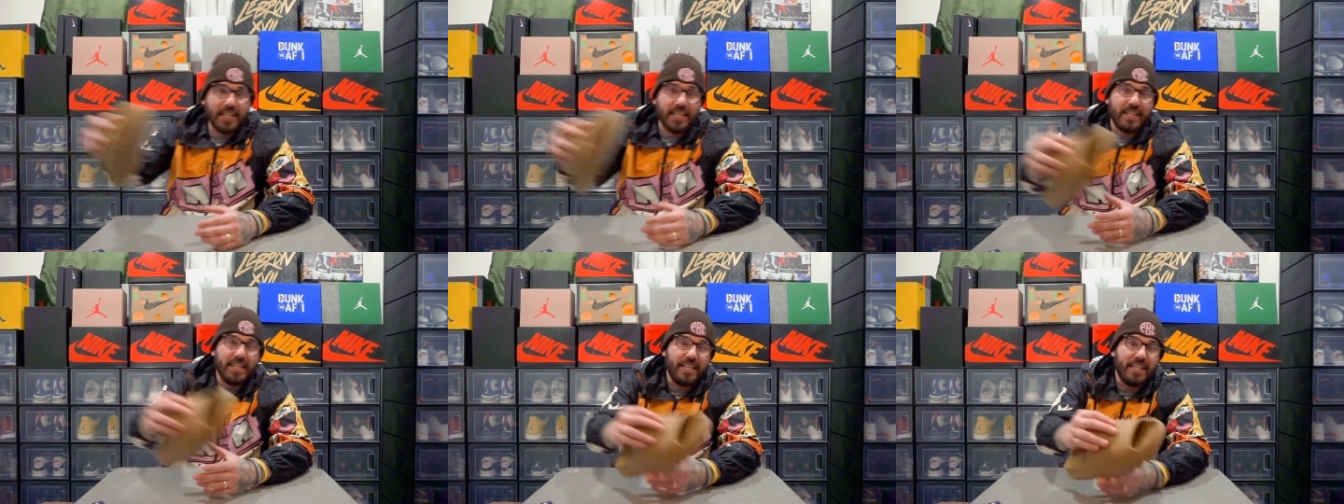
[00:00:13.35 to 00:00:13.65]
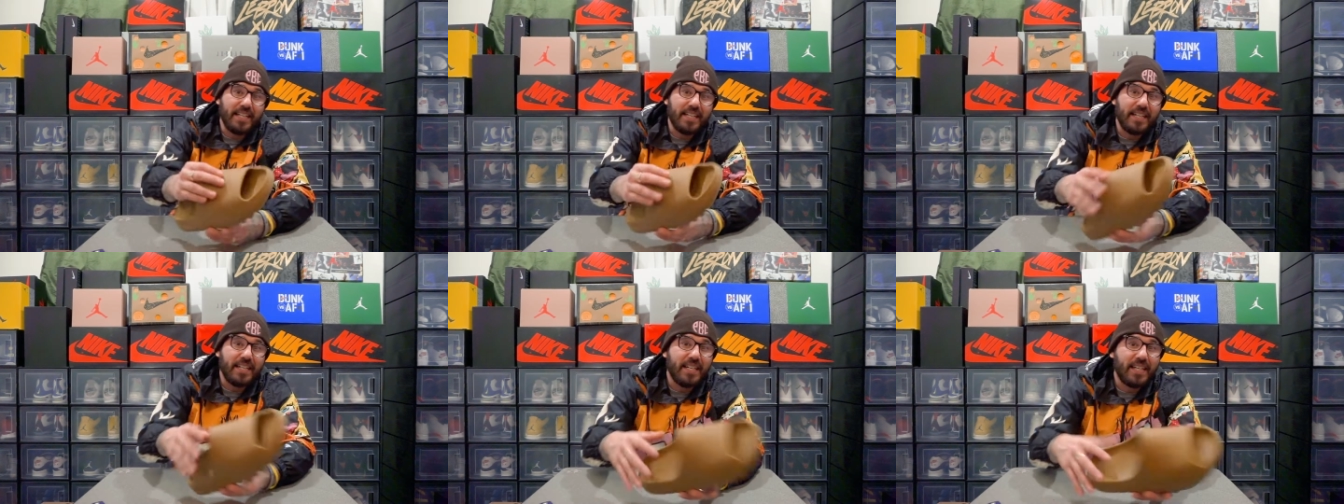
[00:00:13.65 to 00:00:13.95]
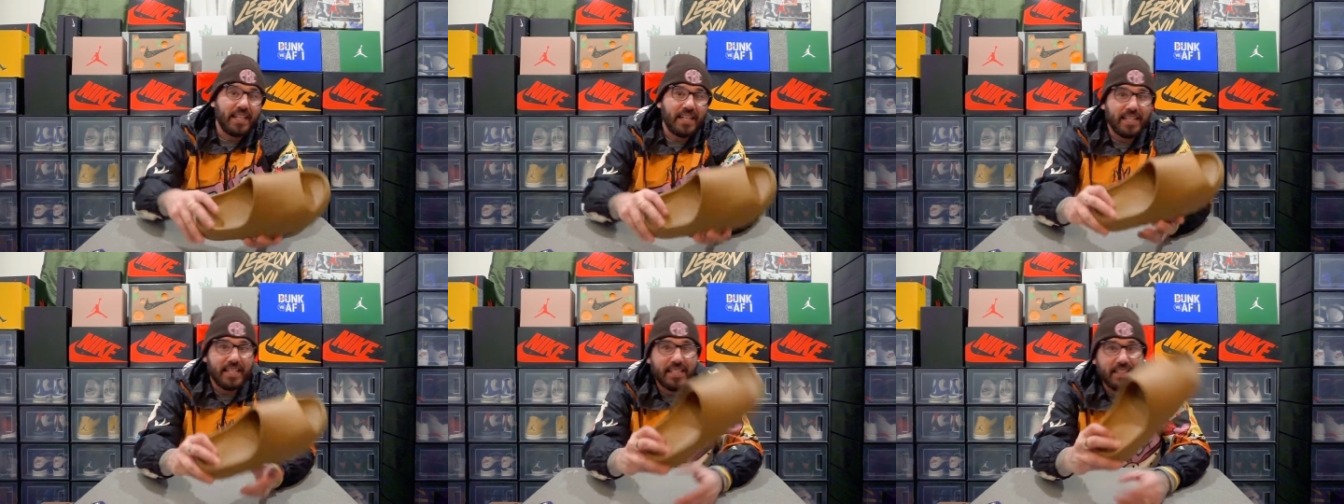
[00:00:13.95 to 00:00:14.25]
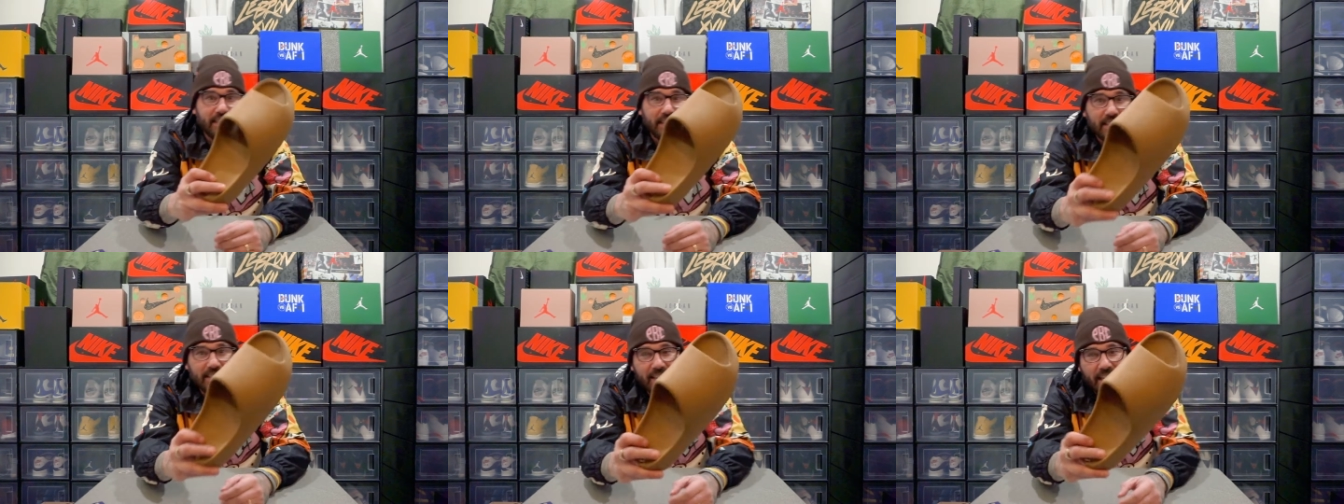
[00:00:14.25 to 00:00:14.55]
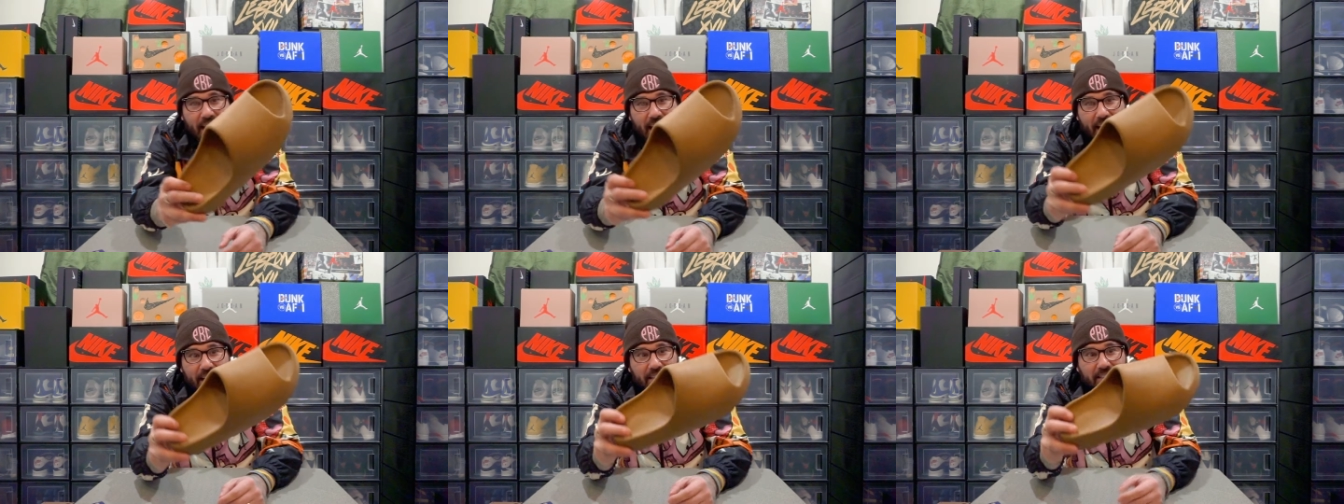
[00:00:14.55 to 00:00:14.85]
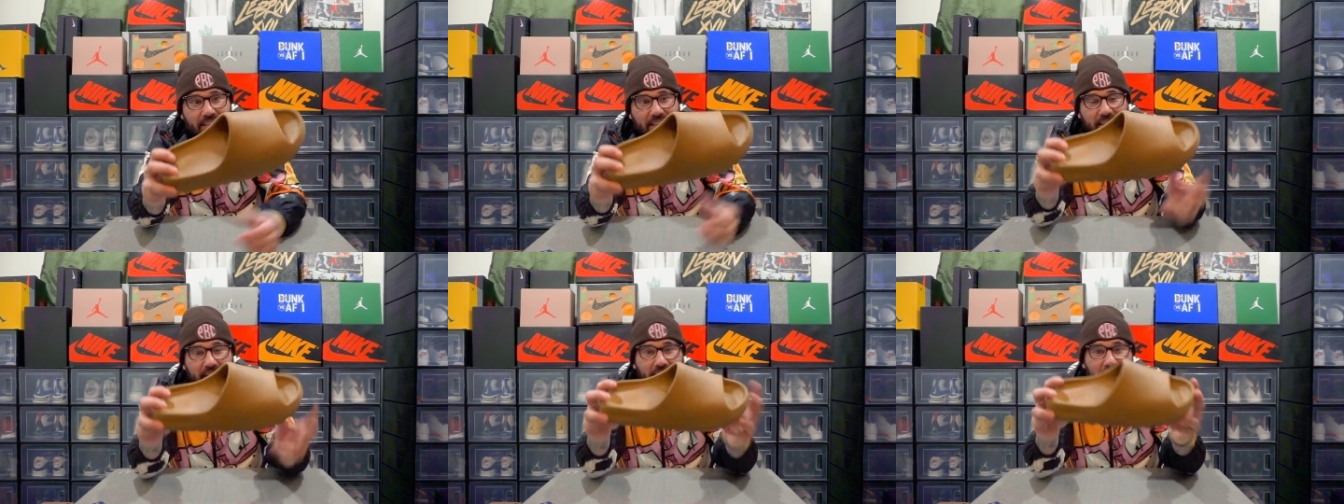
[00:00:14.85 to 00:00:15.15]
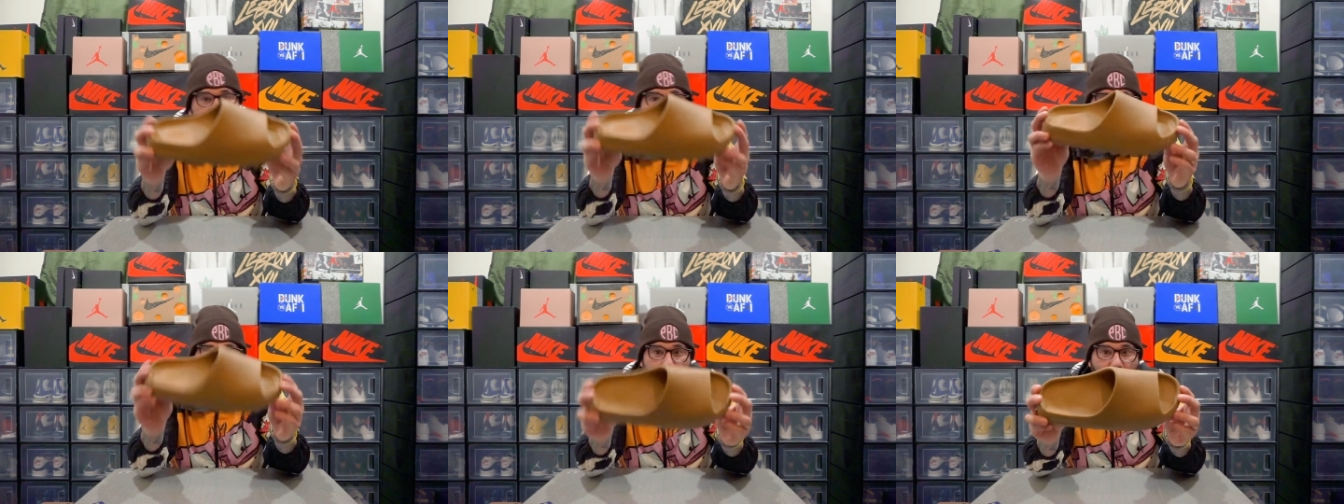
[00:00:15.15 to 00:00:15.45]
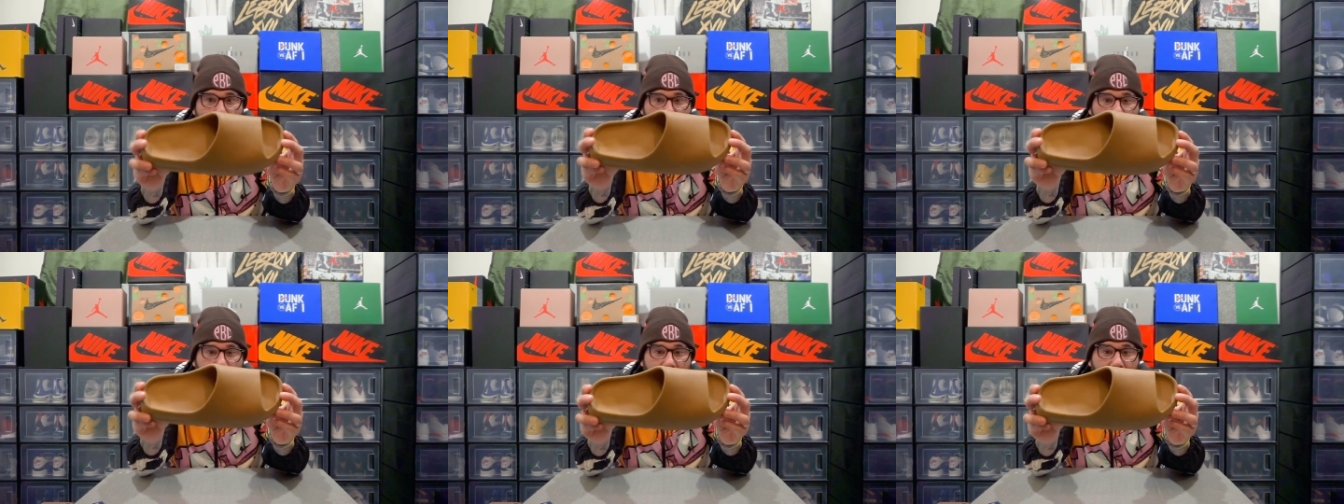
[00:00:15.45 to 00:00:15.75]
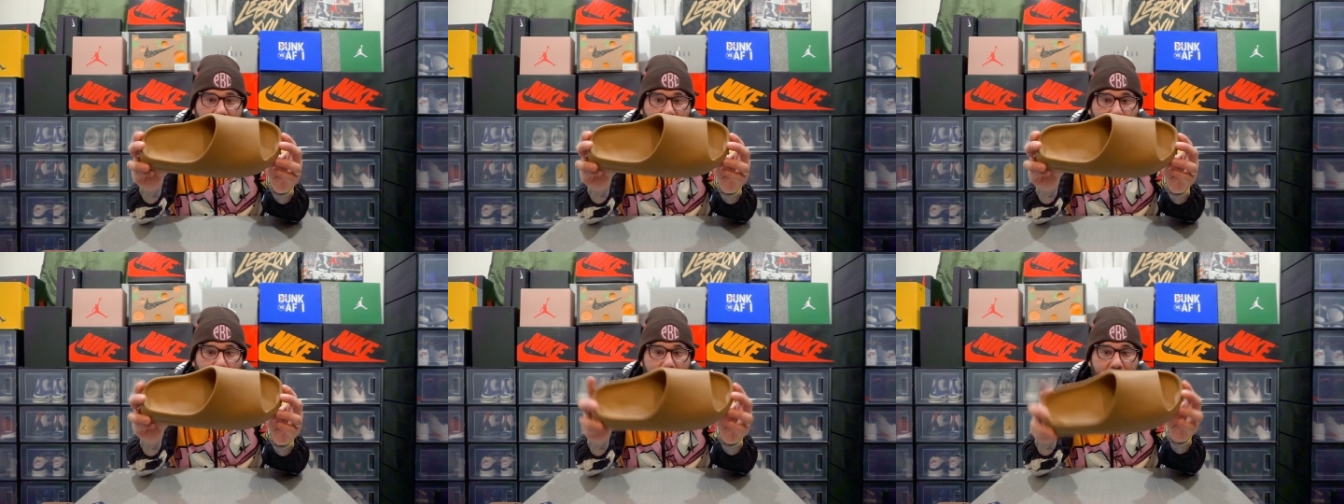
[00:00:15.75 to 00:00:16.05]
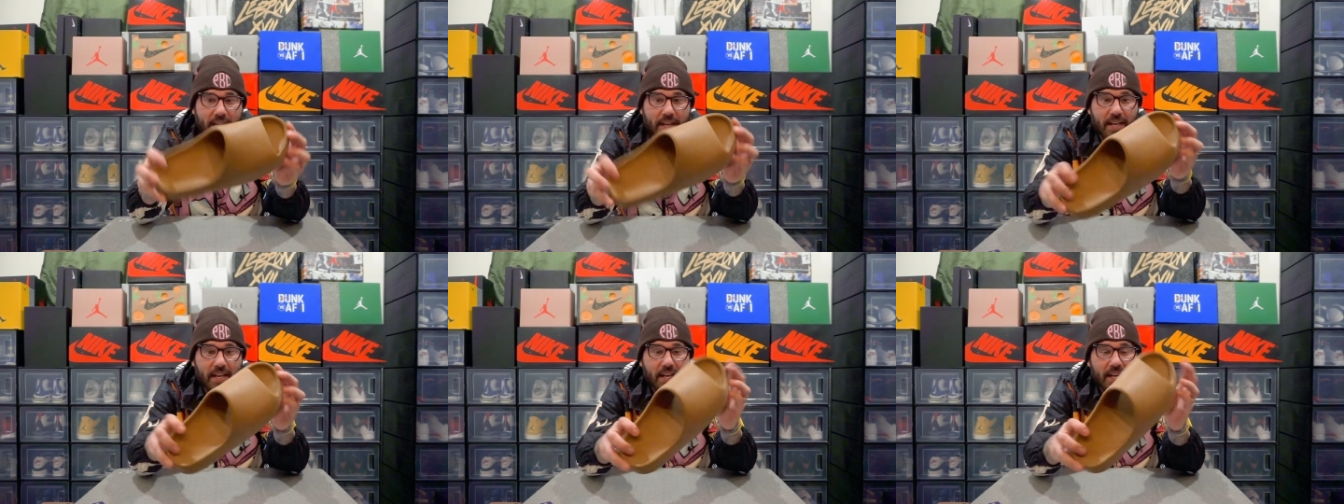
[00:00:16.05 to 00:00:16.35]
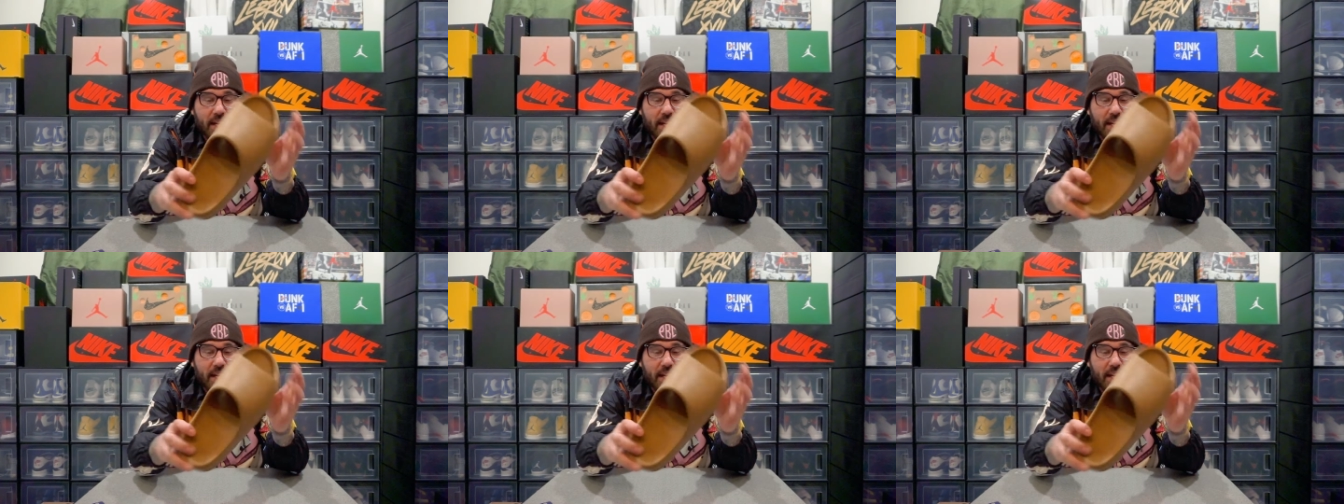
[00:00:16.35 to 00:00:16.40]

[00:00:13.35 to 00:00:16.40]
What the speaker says: Adidas Yeezy slides in the ochre colorway.